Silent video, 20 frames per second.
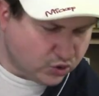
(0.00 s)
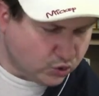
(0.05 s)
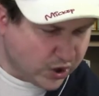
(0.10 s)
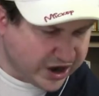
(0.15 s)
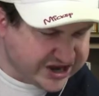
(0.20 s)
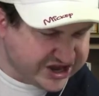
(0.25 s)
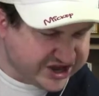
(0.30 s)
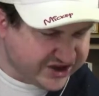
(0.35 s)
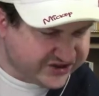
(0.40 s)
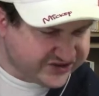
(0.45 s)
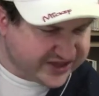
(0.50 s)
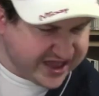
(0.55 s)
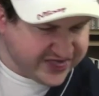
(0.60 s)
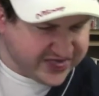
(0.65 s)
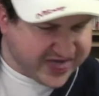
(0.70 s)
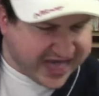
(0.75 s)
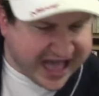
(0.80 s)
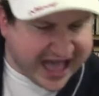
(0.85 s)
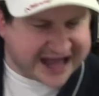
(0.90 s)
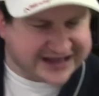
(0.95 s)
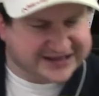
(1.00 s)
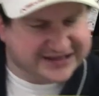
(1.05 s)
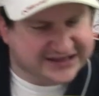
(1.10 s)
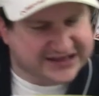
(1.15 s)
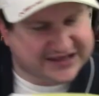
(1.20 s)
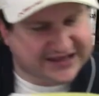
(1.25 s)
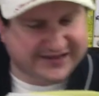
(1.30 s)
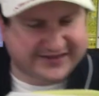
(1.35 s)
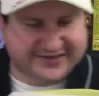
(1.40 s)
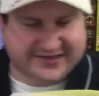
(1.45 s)
"Why do you say that?"
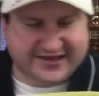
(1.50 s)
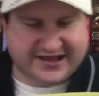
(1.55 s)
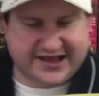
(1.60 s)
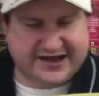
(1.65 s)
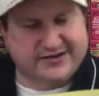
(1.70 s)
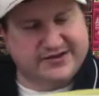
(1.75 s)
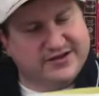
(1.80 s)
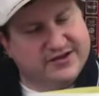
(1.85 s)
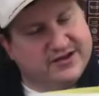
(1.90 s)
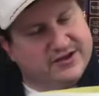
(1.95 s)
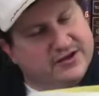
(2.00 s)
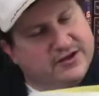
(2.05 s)
he said.